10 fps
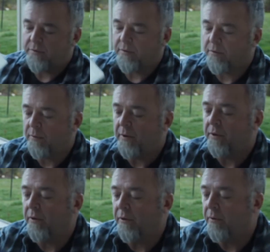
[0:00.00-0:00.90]
Gorilla
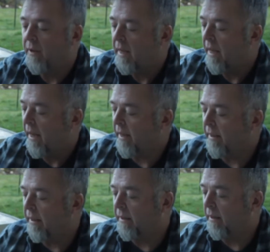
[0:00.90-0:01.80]
Glue. And
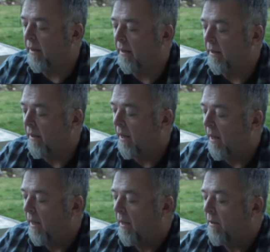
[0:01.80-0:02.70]
then
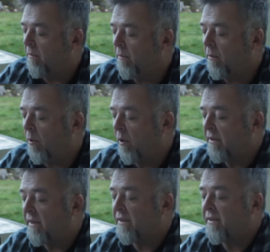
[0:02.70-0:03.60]

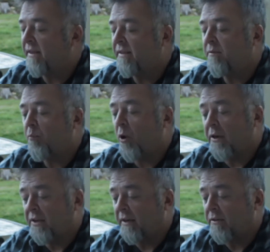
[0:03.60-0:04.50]
since this
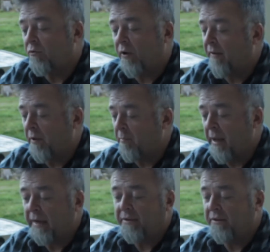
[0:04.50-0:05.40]
project's traveling
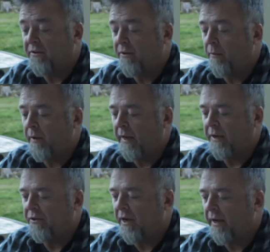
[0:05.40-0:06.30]
back to the Stone
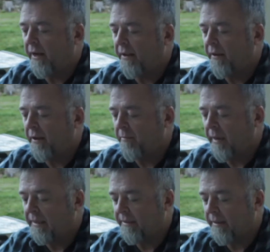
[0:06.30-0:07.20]
Age, Addy, I think it
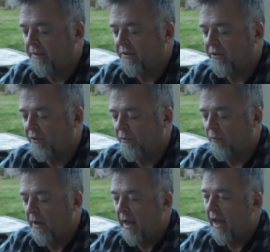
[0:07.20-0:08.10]
makes sense
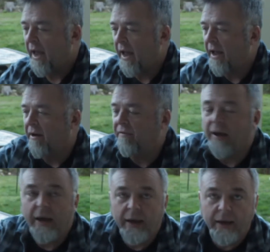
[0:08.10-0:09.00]
to have
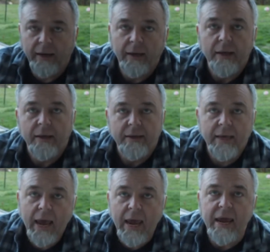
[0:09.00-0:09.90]
a
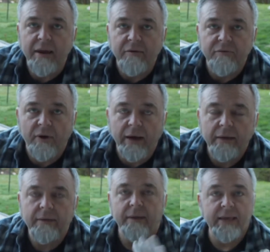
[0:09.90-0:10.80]
cave, right?
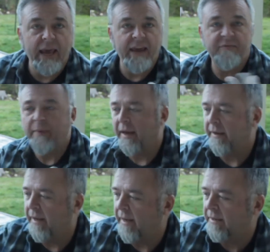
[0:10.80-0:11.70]
The caveman
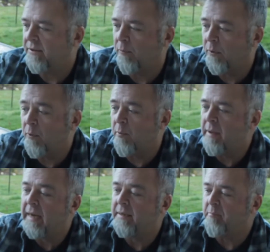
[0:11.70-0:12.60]
days. So we're going
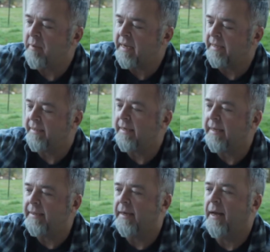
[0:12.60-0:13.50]
back to
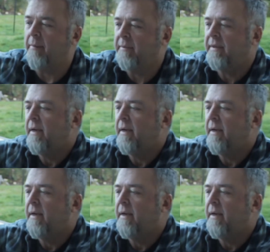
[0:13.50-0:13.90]
BC times.